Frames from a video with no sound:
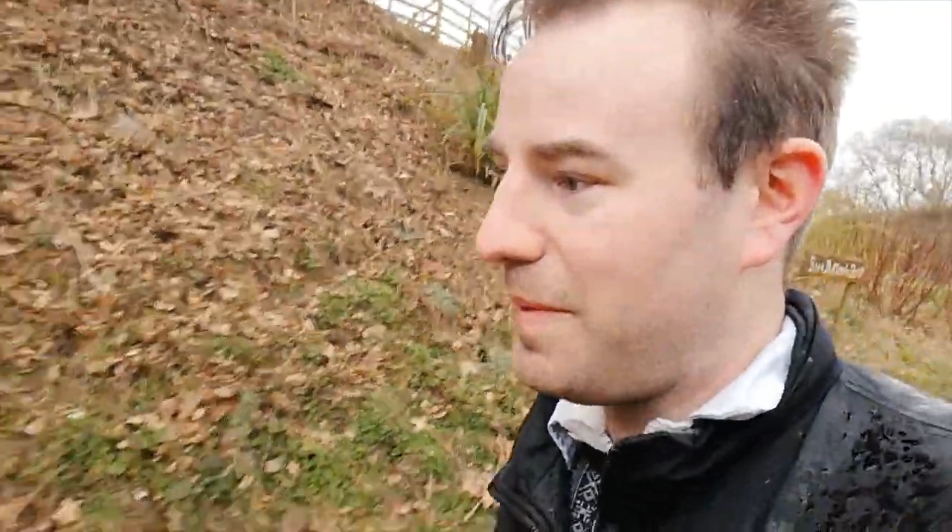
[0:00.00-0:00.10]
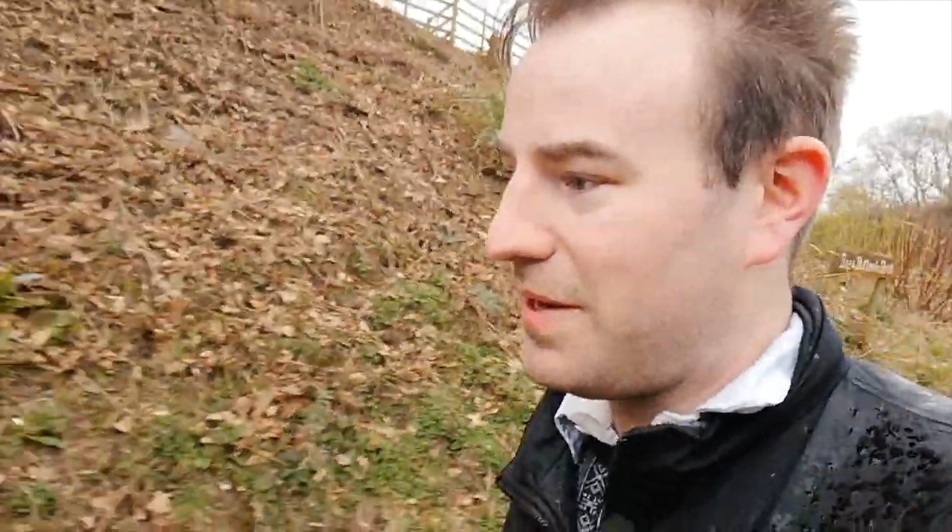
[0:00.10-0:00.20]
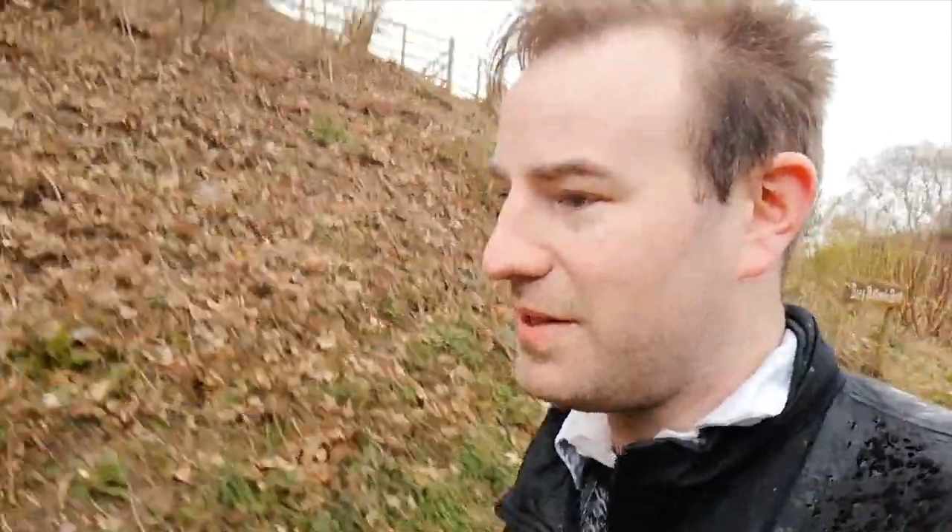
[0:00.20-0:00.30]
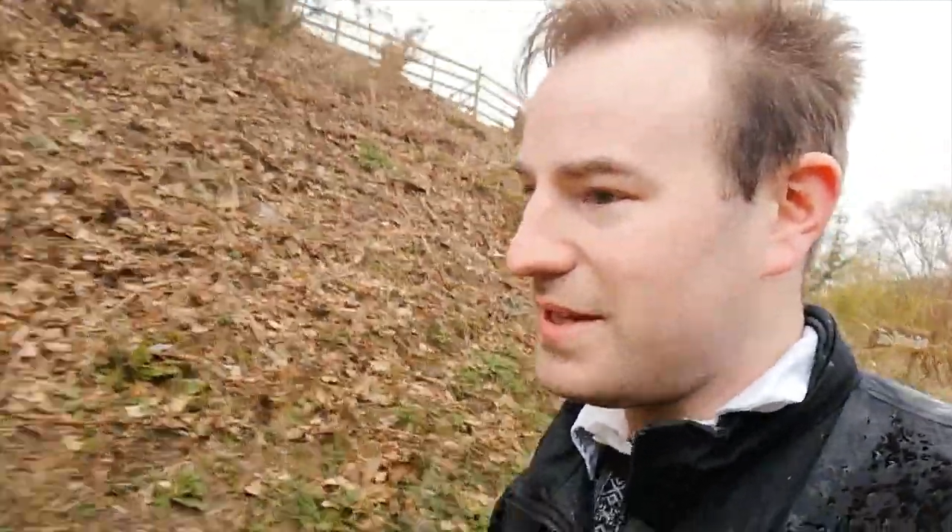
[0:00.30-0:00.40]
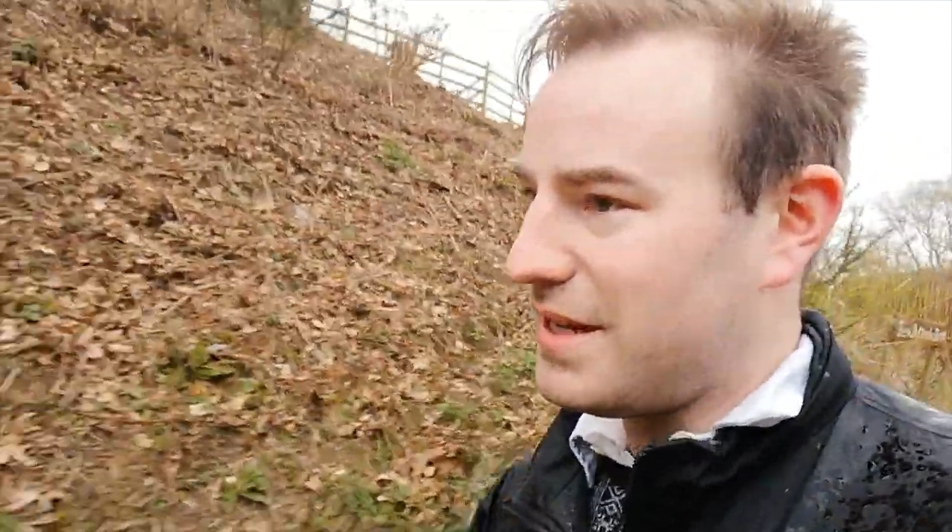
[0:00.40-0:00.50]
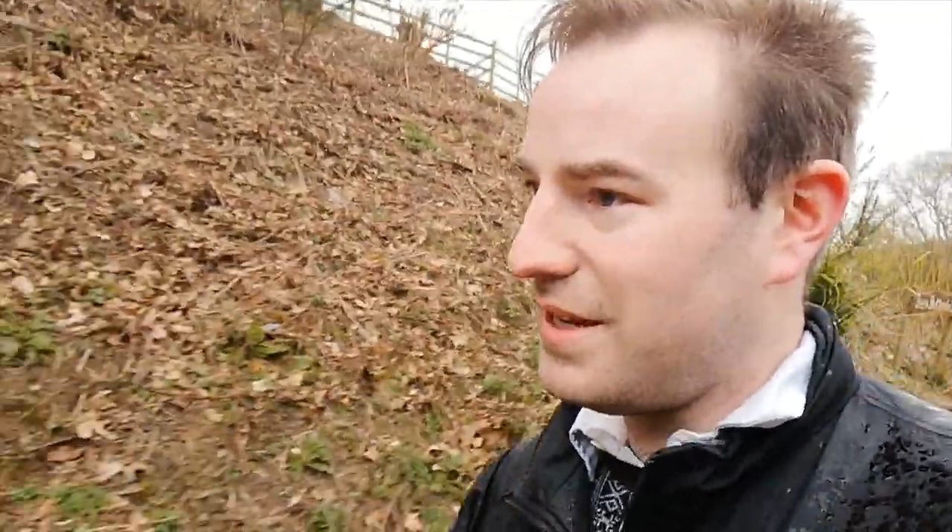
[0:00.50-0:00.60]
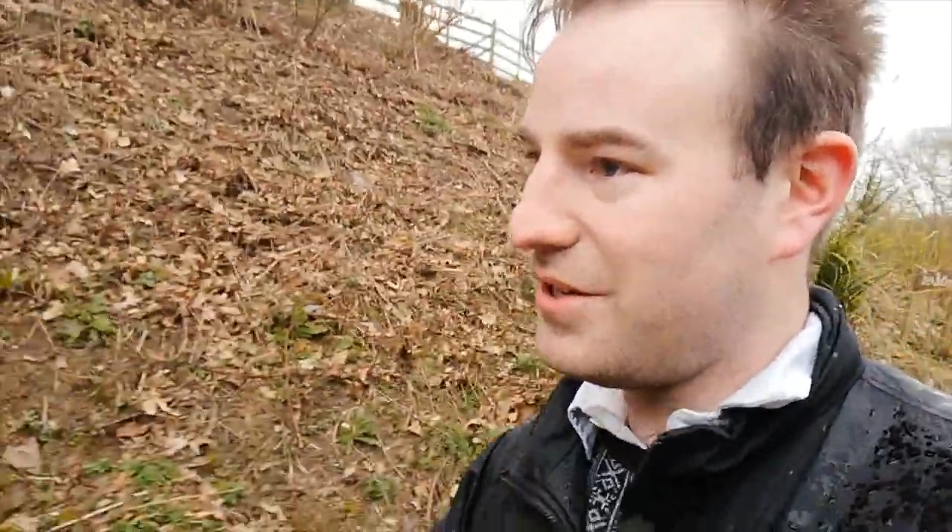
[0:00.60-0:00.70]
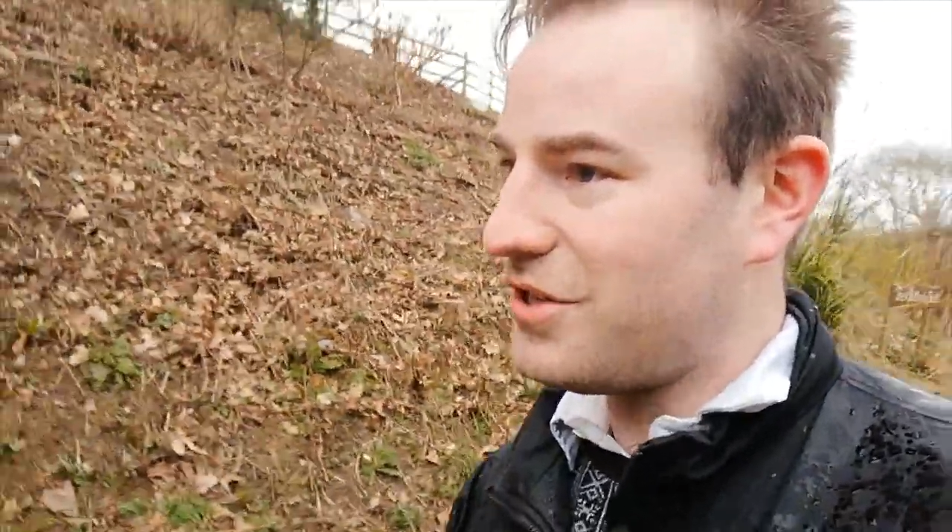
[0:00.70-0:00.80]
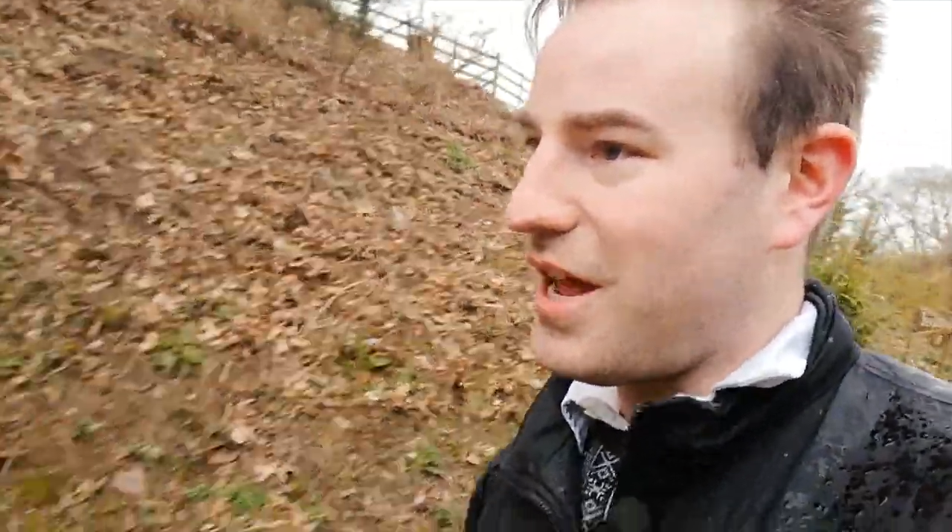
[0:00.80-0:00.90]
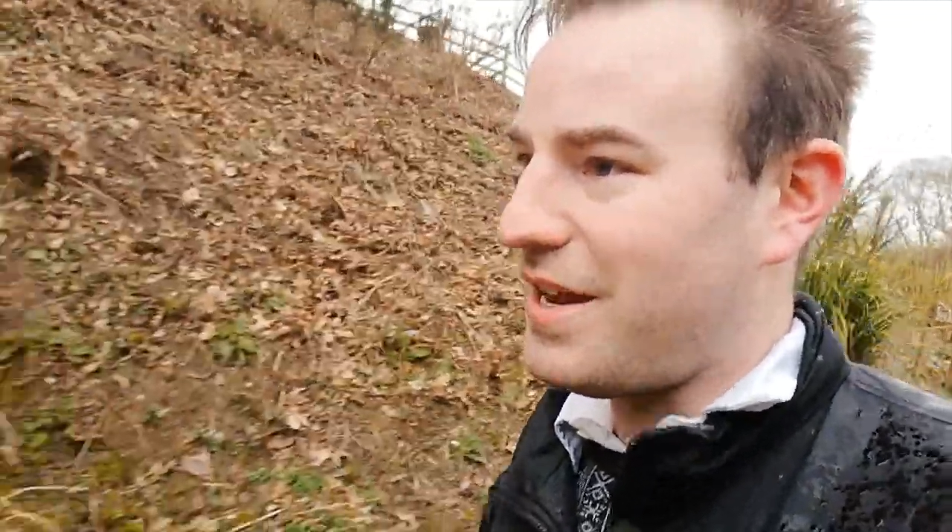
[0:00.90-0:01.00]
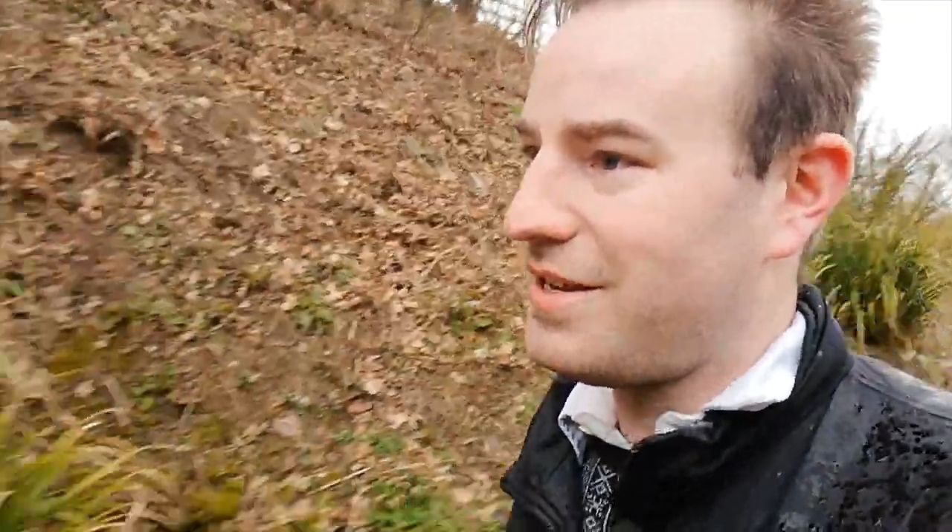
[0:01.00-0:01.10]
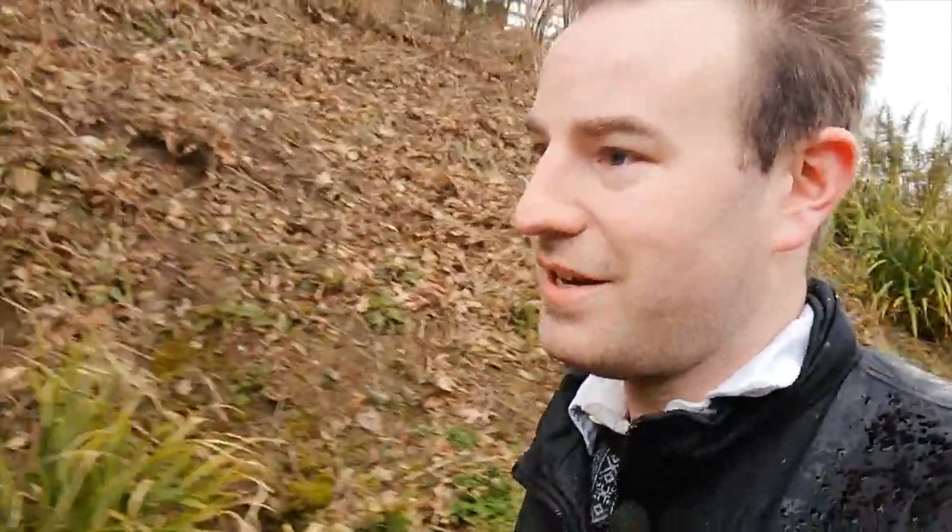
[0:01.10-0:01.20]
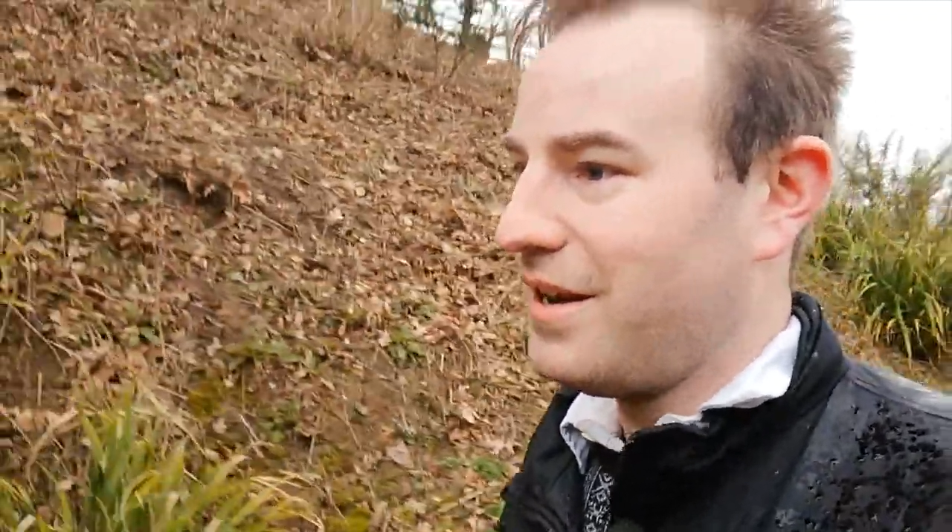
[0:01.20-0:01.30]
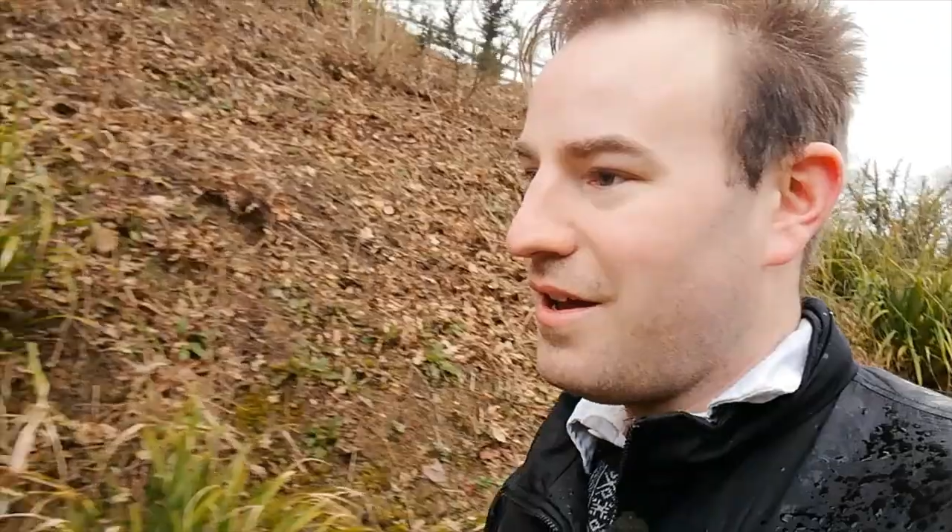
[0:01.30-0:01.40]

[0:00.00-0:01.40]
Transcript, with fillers: because it's in the shed,